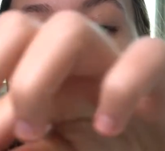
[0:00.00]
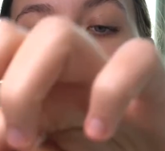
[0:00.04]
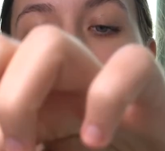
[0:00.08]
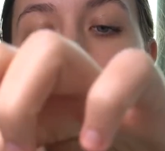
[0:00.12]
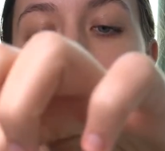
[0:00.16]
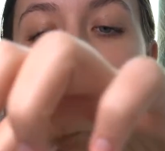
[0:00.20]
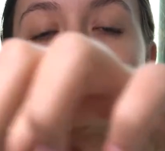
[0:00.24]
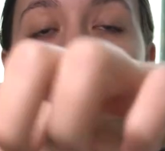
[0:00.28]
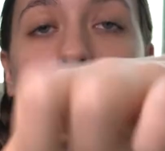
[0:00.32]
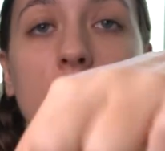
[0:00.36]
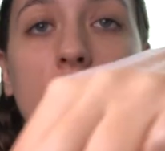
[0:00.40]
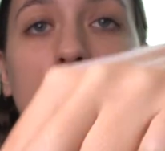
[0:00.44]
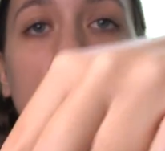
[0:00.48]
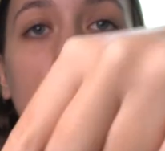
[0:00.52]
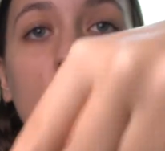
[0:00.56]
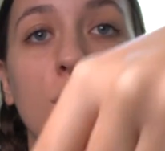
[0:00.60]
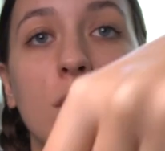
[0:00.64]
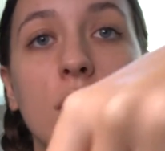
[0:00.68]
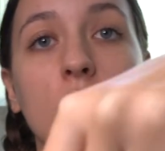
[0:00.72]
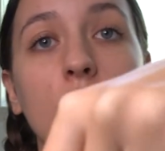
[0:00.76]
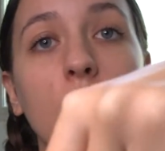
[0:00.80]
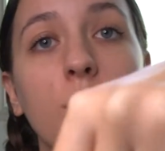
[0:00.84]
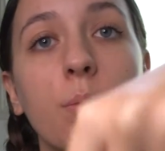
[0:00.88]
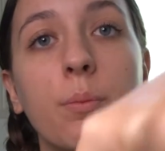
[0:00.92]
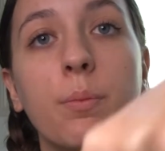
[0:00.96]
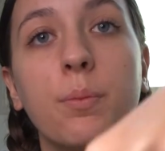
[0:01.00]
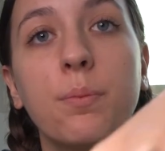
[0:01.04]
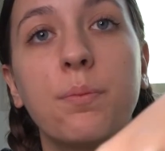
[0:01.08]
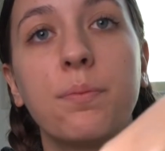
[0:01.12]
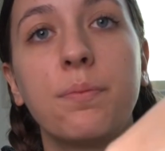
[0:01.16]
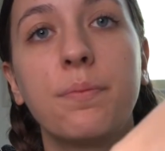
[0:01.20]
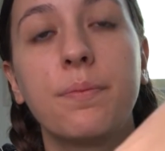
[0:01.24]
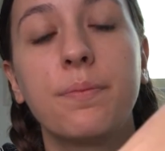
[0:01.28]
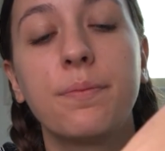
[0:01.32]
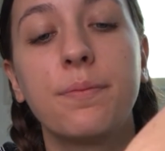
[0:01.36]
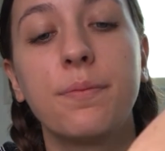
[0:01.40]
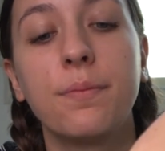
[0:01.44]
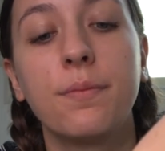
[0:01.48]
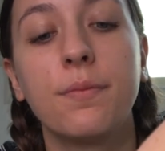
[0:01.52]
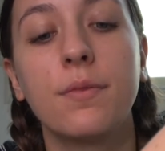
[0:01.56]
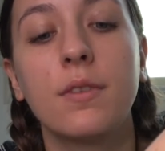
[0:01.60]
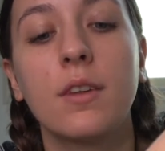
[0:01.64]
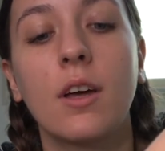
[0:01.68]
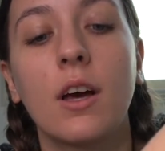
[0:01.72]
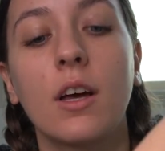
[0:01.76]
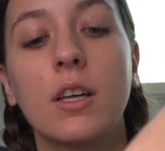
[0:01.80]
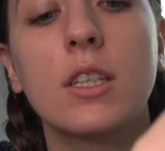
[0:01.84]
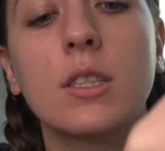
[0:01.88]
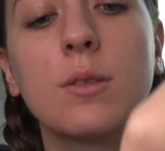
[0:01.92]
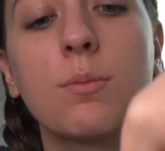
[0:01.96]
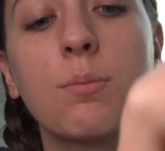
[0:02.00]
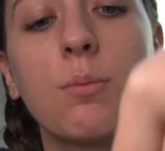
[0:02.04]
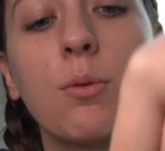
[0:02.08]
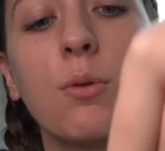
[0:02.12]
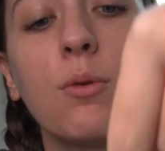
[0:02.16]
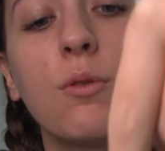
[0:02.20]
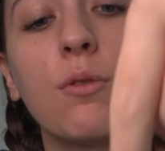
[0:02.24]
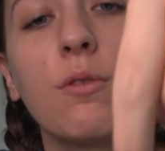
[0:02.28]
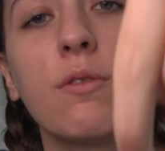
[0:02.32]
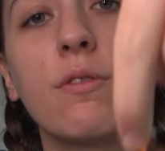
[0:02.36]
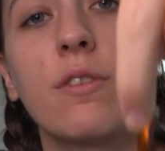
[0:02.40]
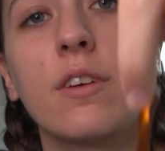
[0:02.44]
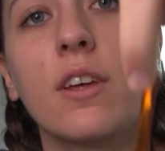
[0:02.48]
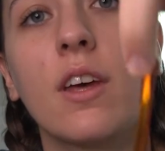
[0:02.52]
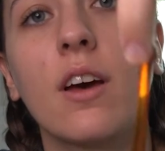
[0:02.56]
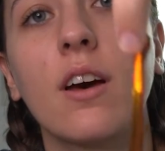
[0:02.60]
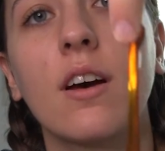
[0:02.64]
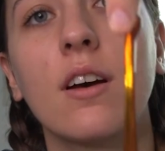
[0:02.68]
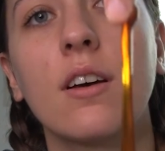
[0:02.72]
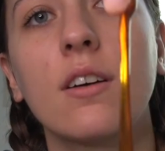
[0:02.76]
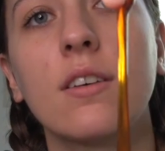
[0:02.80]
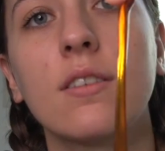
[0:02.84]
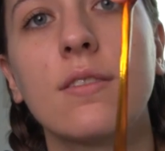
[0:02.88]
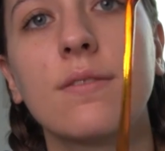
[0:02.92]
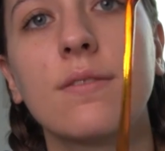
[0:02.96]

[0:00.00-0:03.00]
Let's just do a little nice pull for you.